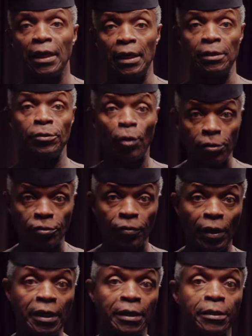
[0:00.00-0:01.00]

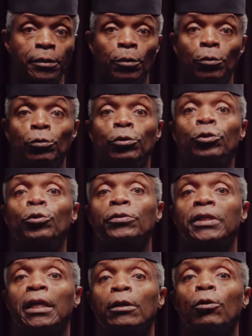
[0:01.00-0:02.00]
industrialists who,
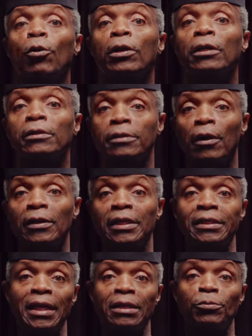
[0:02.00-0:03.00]
using local
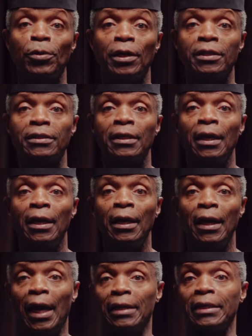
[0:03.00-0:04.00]
knowledge networks
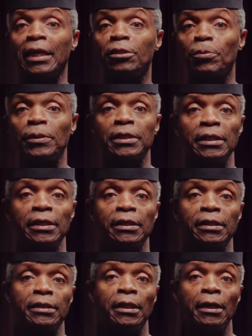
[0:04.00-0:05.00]
and
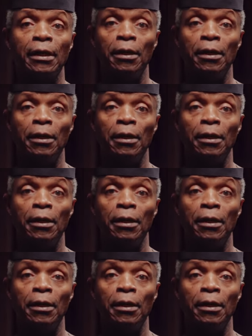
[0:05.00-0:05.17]
expertise,